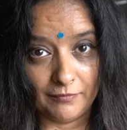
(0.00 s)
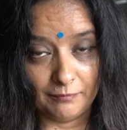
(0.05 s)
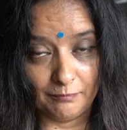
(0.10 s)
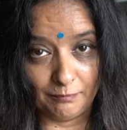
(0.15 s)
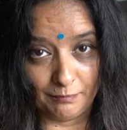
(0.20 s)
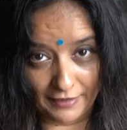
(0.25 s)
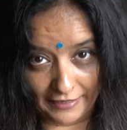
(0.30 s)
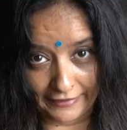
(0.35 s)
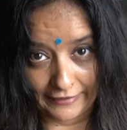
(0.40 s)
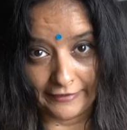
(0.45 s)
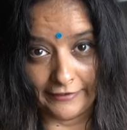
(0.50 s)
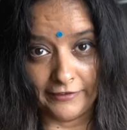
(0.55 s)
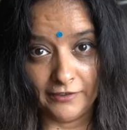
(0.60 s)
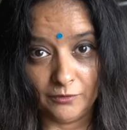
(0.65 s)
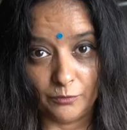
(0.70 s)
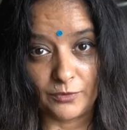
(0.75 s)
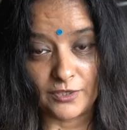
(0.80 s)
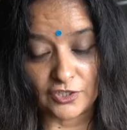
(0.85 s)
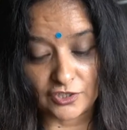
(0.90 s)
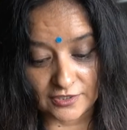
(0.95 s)

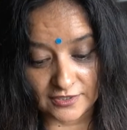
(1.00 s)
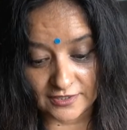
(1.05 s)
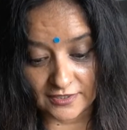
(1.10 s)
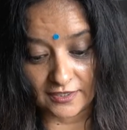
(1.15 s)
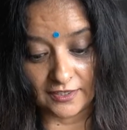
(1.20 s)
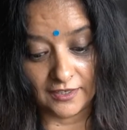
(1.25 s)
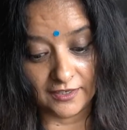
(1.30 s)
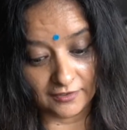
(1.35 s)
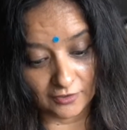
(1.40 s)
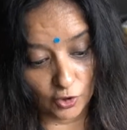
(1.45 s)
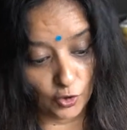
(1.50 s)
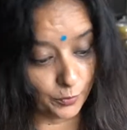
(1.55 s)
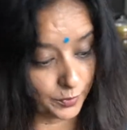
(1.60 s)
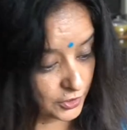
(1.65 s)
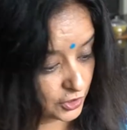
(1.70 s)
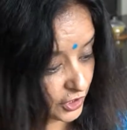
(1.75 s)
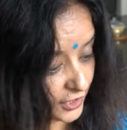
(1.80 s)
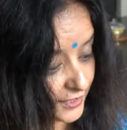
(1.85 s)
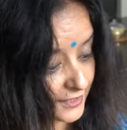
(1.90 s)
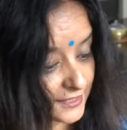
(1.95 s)
baingan, which is the
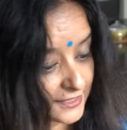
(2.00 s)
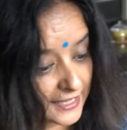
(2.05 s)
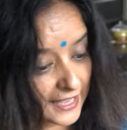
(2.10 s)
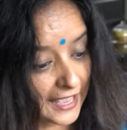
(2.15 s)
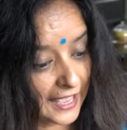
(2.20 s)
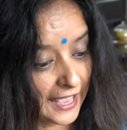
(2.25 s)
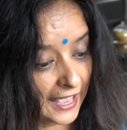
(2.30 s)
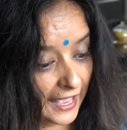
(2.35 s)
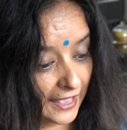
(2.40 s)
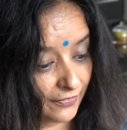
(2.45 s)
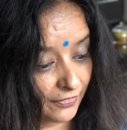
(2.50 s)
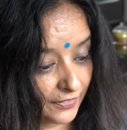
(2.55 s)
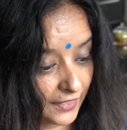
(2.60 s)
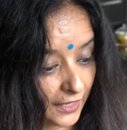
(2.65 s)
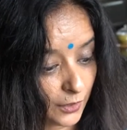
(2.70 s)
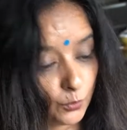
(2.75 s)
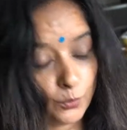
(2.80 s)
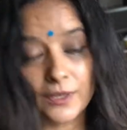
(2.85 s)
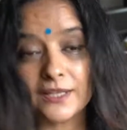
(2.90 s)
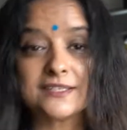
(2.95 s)
aubergines, and
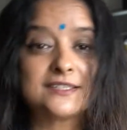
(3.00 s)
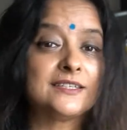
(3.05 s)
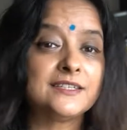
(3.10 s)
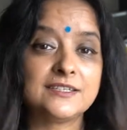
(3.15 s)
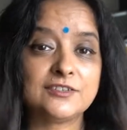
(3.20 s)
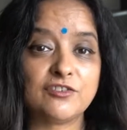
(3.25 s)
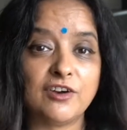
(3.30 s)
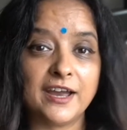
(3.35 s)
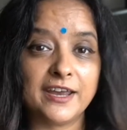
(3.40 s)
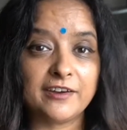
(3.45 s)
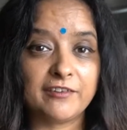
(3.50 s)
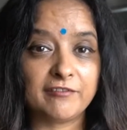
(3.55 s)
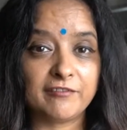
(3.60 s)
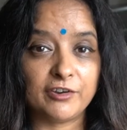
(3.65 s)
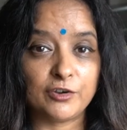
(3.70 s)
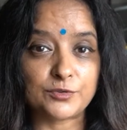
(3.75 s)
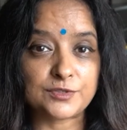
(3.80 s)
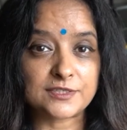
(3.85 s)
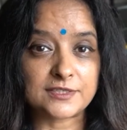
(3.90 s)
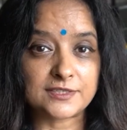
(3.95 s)
then we'll dry
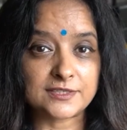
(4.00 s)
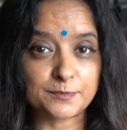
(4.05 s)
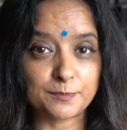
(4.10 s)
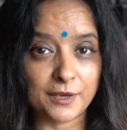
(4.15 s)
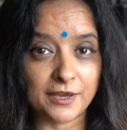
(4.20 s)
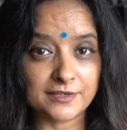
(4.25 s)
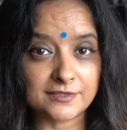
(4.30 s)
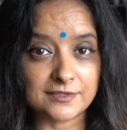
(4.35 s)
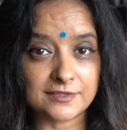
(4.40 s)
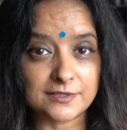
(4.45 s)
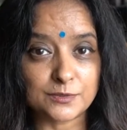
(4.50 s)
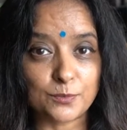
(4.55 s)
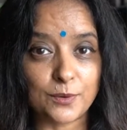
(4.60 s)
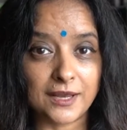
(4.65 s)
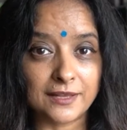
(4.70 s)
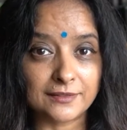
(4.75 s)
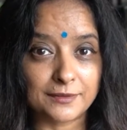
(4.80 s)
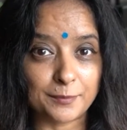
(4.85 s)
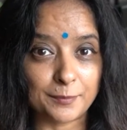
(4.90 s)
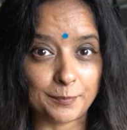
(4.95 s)
roast the spices
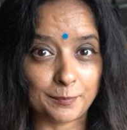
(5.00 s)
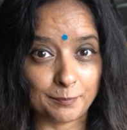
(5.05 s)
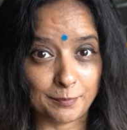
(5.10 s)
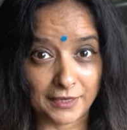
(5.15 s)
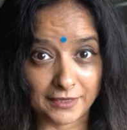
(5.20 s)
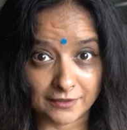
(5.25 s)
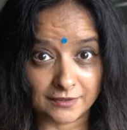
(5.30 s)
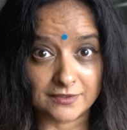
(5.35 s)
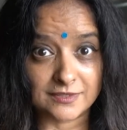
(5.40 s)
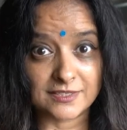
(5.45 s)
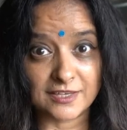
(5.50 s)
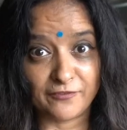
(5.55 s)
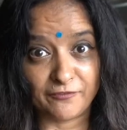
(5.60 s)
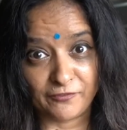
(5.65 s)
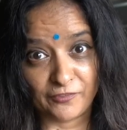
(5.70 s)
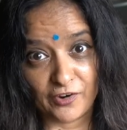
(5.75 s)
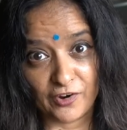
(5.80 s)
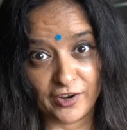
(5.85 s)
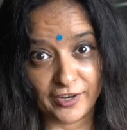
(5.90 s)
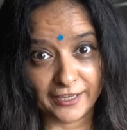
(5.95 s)
while the baingans are
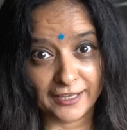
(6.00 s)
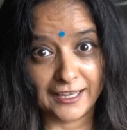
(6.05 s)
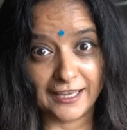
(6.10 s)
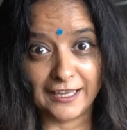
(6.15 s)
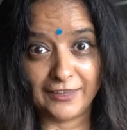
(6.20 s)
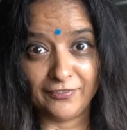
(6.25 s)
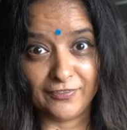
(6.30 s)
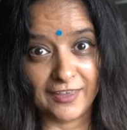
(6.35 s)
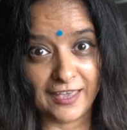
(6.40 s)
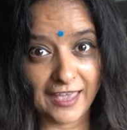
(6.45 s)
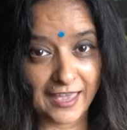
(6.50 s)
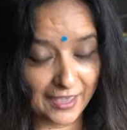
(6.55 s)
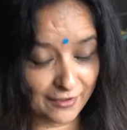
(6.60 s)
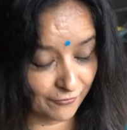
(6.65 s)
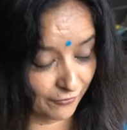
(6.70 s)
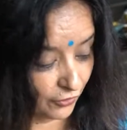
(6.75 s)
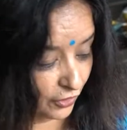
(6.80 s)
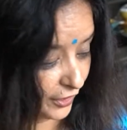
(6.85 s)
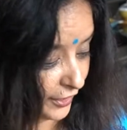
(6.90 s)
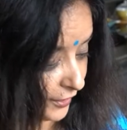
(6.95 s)
frying in the air
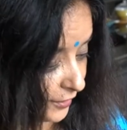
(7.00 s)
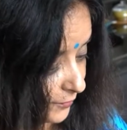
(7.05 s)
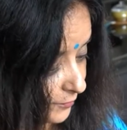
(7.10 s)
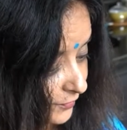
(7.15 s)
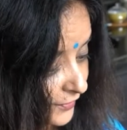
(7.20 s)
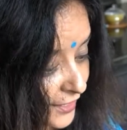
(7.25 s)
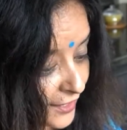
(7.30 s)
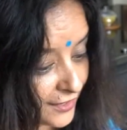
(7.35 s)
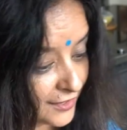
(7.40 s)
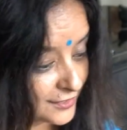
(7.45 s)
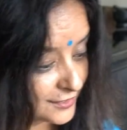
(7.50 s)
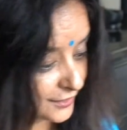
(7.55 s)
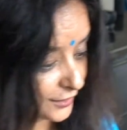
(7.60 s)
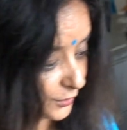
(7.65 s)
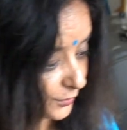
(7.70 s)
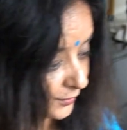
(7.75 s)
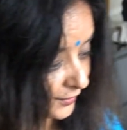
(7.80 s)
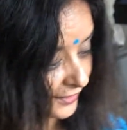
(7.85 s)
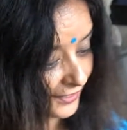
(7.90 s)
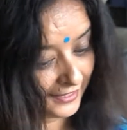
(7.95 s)
fryer. So
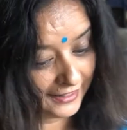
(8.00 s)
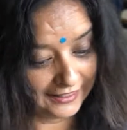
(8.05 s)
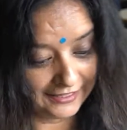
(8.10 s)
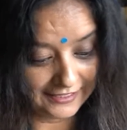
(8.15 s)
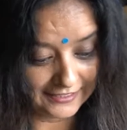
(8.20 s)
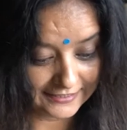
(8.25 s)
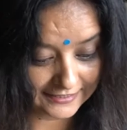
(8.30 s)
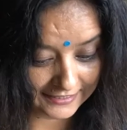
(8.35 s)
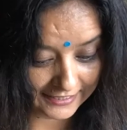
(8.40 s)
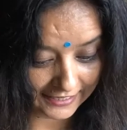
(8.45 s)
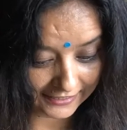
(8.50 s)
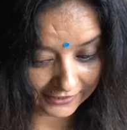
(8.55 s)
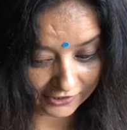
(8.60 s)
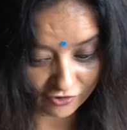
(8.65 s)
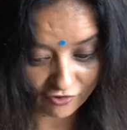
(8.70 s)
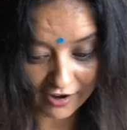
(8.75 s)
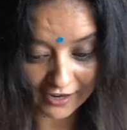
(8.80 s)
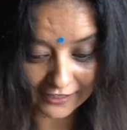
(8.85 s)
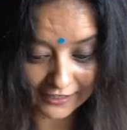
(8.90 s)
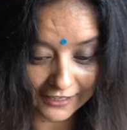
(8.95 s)
let's get
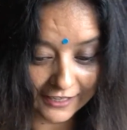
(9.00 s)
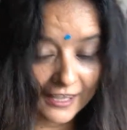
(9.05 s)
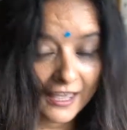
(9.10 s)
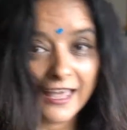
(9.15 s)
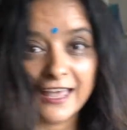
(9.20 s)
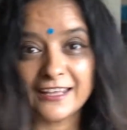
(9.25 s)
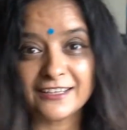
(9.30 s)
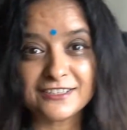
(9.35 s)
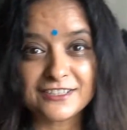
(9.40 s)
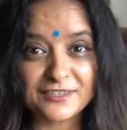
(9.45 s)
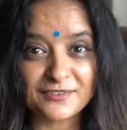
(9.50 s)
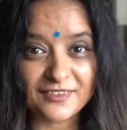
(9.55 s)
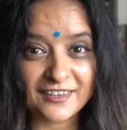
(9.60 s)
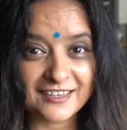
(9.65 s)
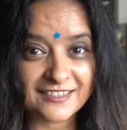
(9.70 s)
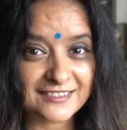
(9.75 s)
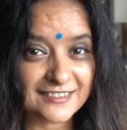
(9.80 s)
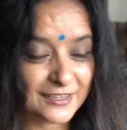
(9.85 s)
cracking and do this